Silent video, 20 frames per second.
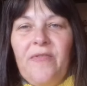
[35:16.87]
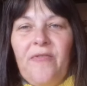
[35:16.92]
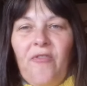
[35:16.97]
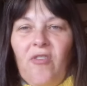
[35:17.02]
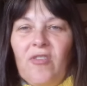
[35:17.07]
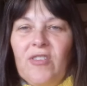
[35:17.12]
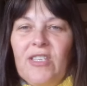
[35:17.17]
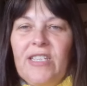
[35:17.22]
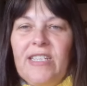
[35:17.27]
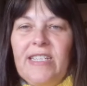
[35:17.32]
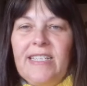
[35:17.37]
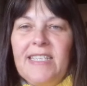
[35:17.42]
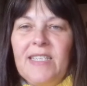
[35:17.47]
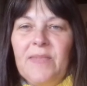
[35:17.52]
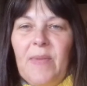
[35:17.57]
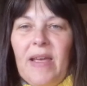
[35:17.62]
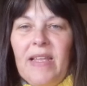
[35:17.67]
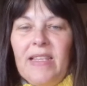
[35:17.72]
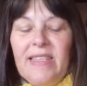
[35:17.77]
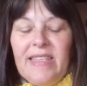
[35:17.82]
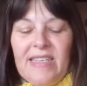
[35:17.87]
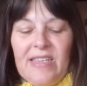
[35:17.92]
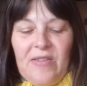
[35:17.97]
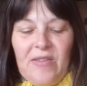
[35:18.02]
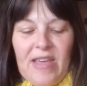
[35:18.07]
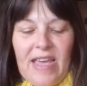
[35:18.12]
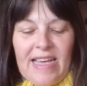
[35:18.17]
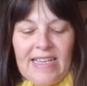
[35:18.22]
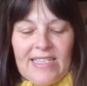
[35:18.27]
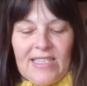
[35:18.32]
frosty smell that
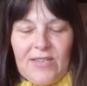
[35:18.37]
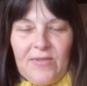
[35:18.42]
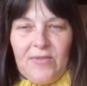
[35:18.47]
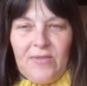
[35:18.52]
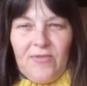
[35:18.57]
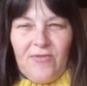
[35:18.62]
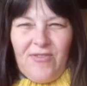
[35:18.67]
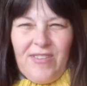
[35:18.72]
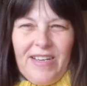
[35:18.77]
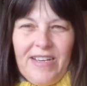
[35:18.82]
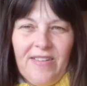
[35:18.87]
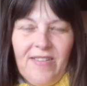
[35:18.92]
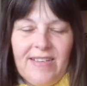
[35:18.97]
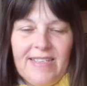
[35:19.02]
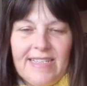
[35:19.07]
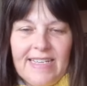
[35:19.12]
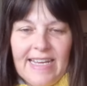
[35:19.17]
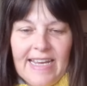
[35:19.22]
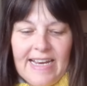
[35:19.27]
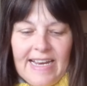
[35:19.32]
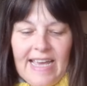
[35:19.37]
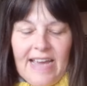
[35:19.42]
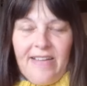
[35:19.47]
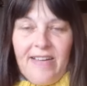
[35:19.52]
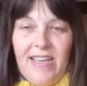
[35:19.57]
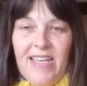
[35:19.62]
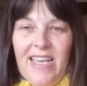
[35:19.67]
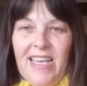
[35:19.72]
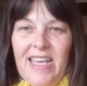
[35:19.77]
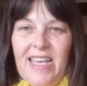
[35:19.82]
you get, so it was really nice to get
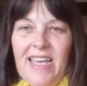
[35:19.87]
out